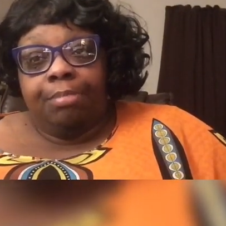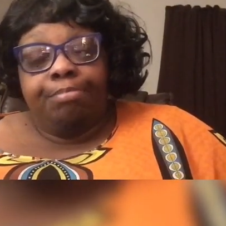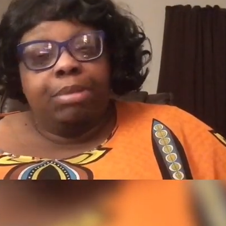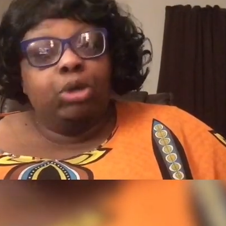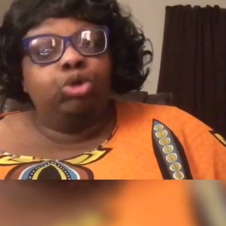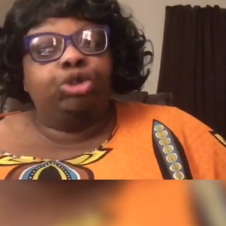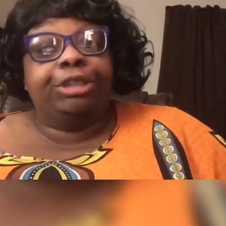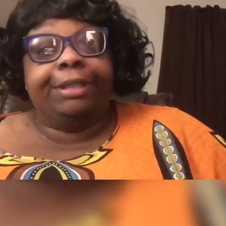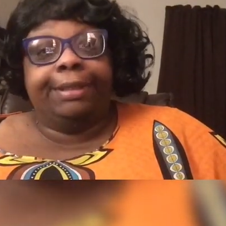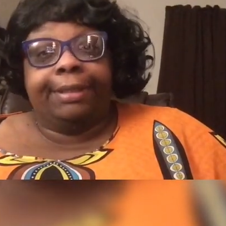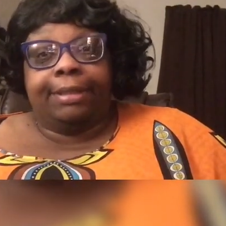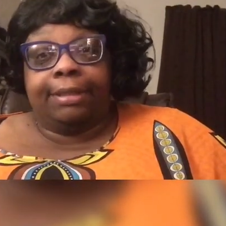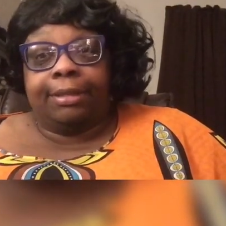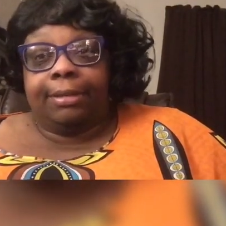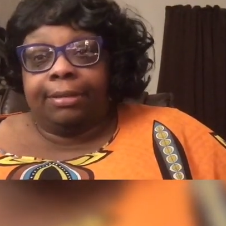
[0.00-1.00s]

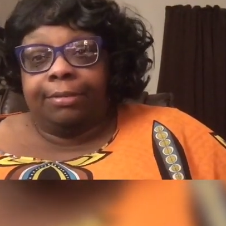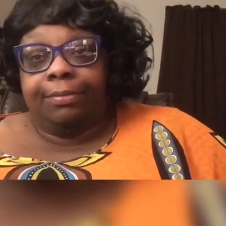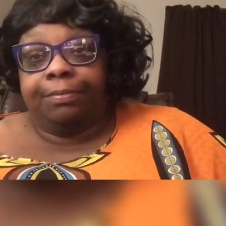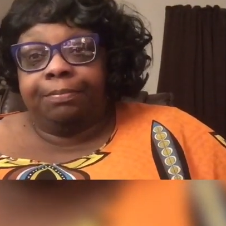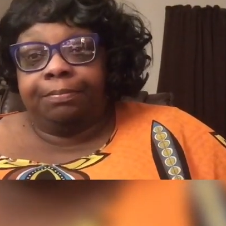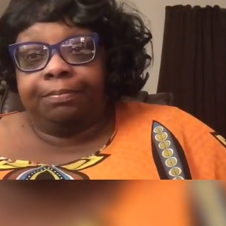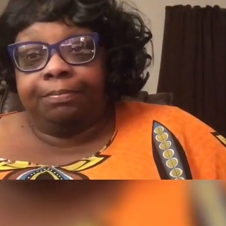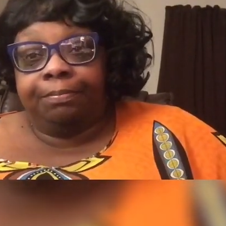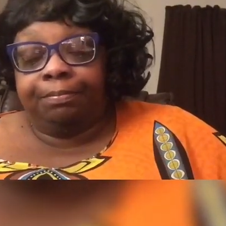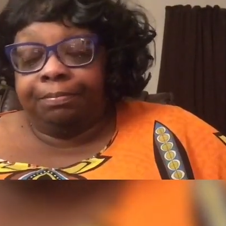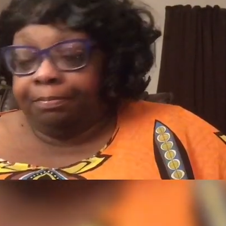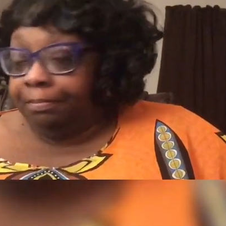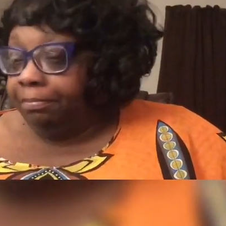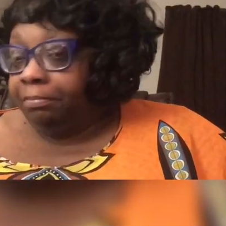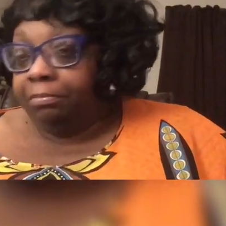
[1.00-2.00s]
Boonshika,
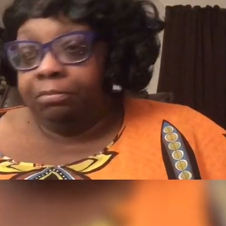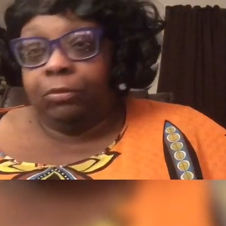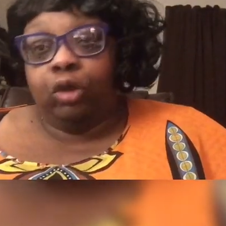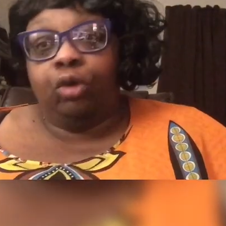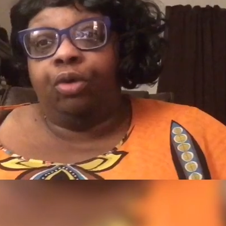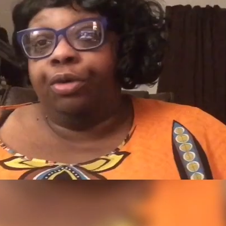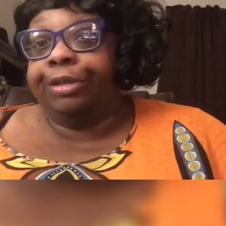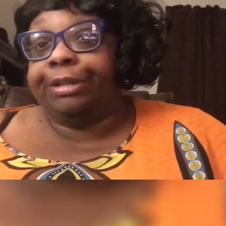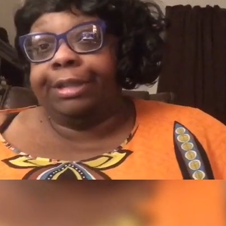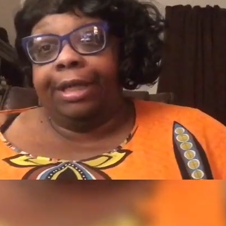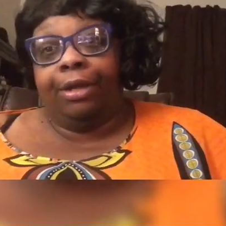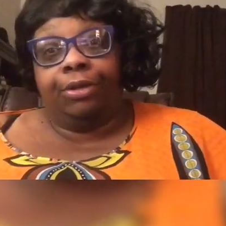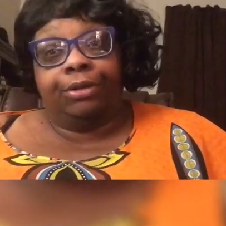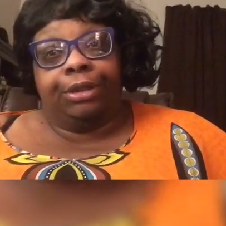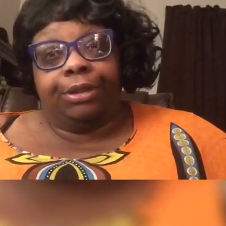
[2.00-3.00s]

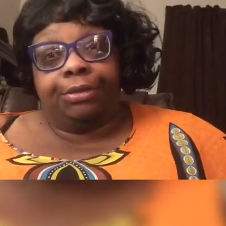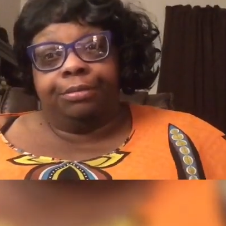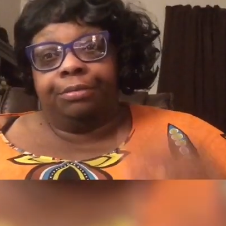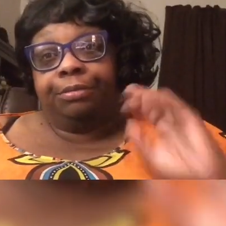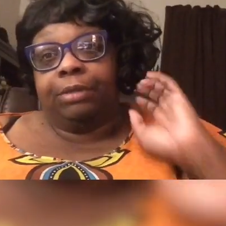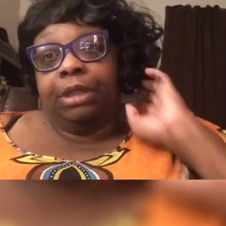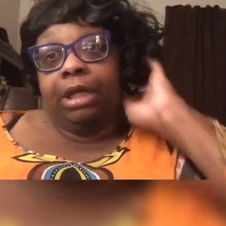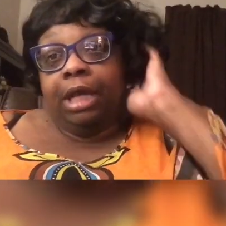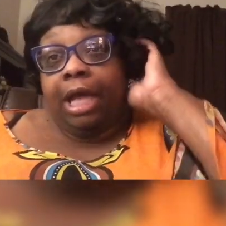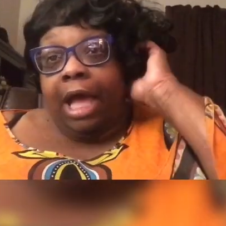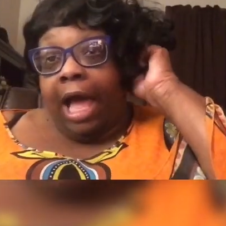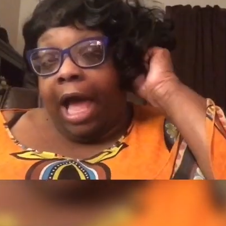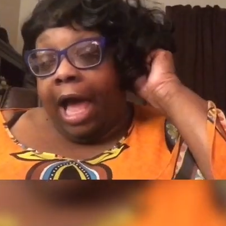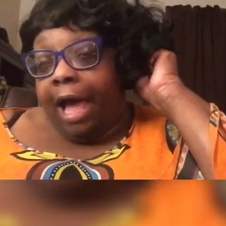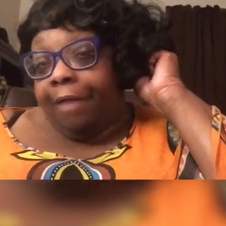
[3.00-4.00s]
Griselda.
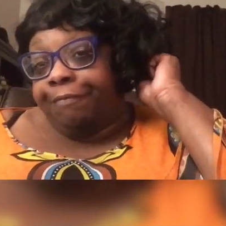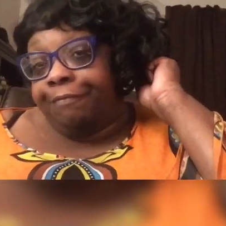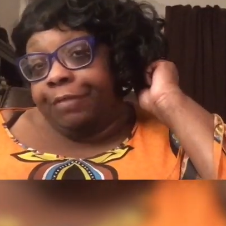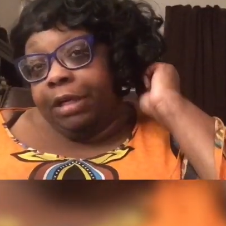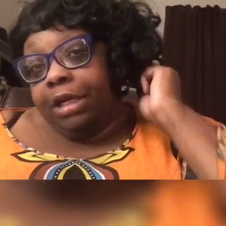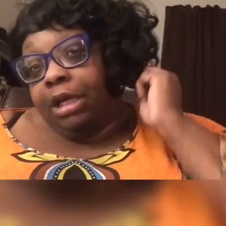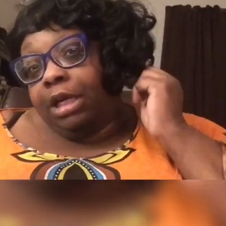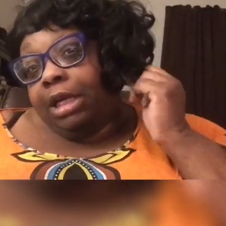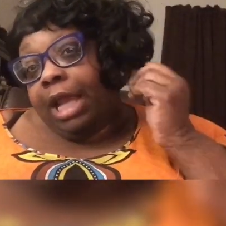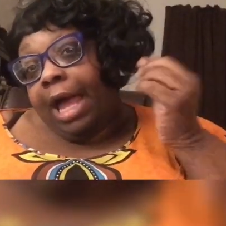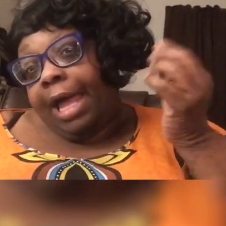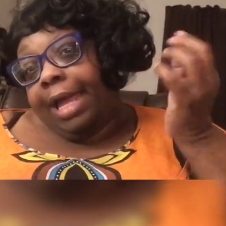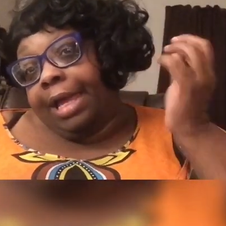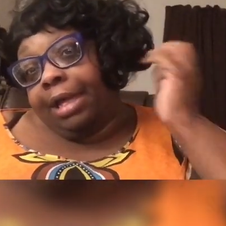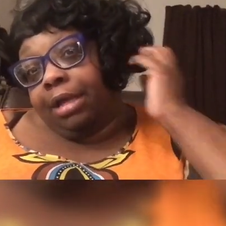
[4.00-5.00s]
I feel
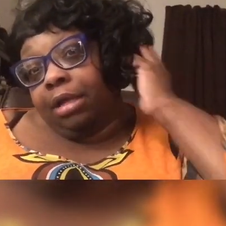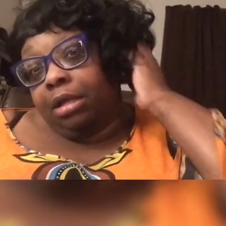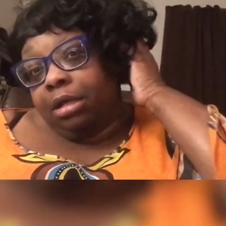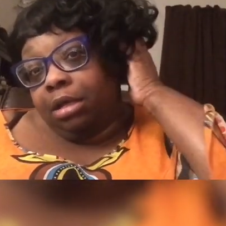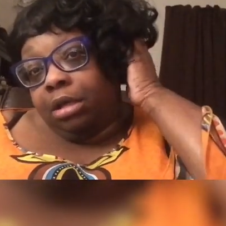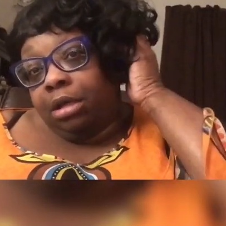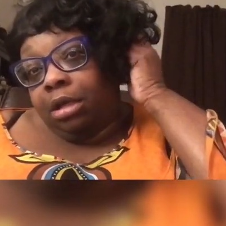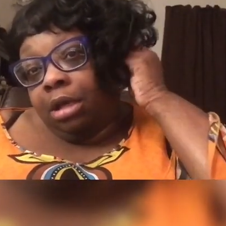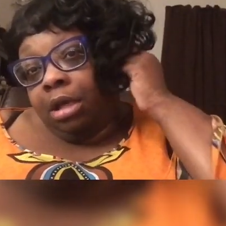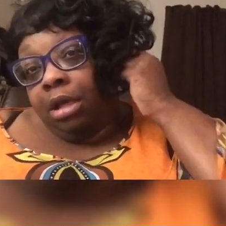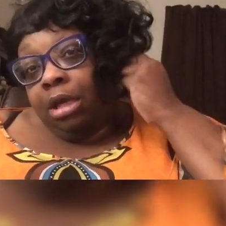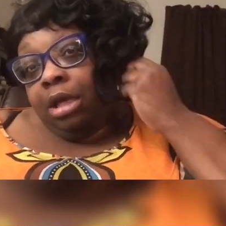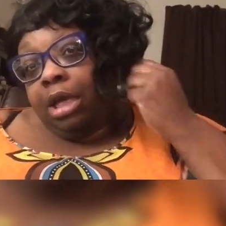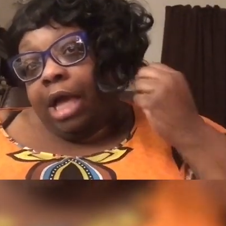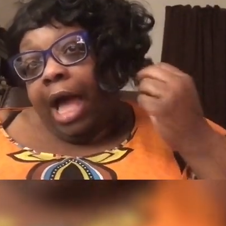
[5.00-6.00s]
like
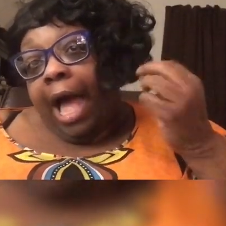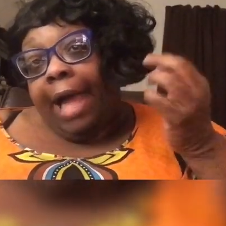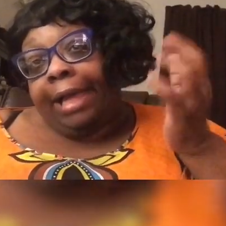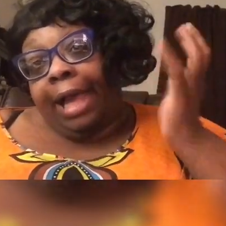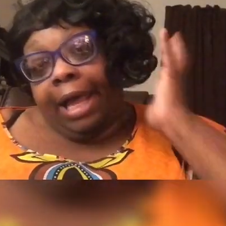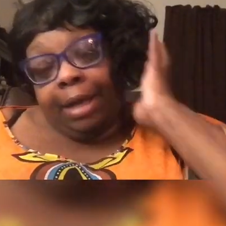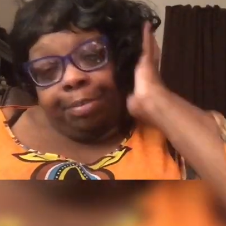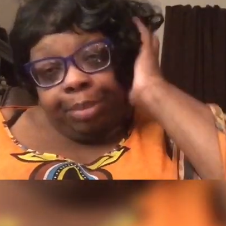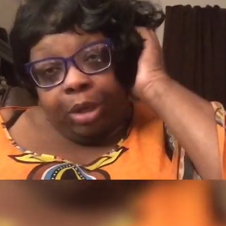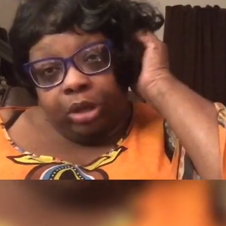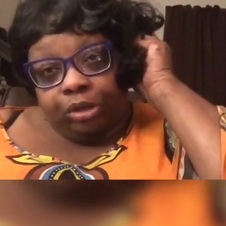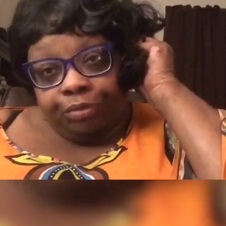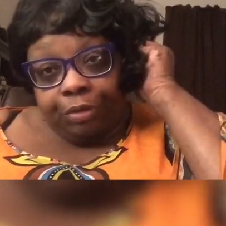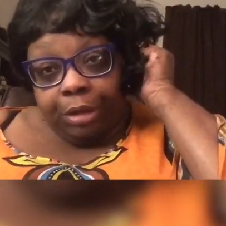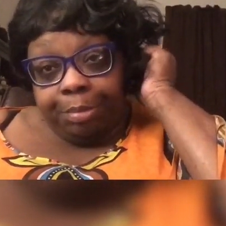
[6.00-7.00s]
I got a
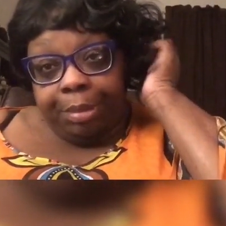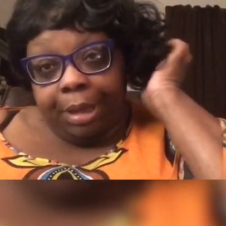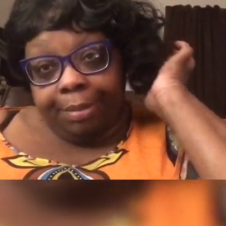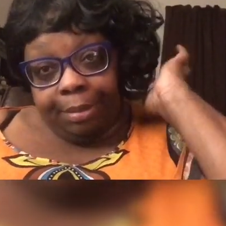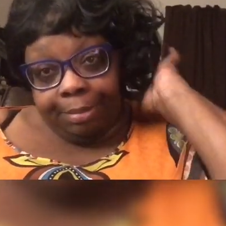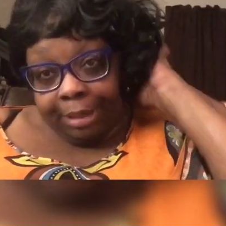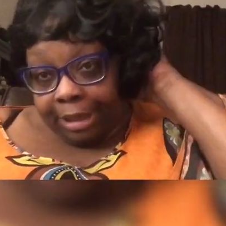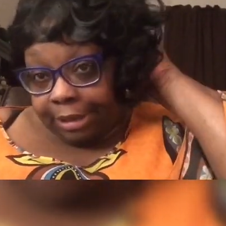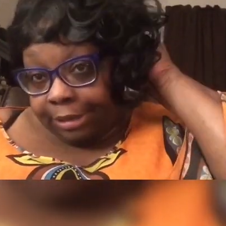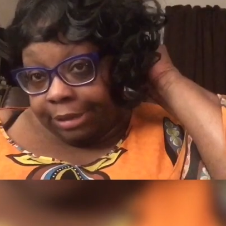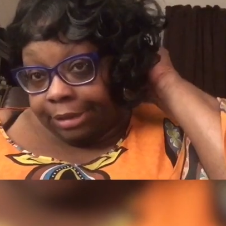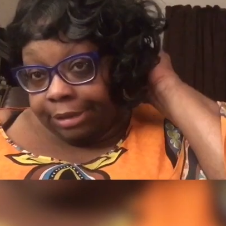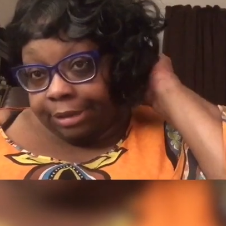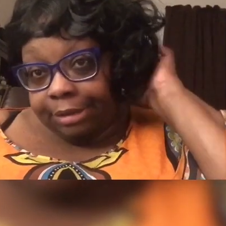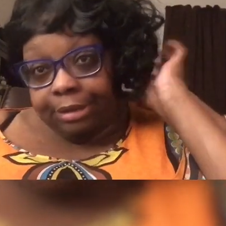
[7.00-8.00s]
purse full of
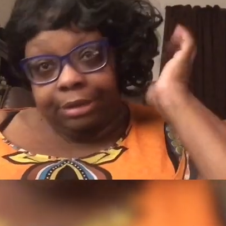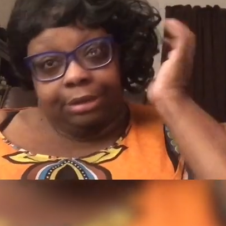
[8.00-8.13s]
peppermints.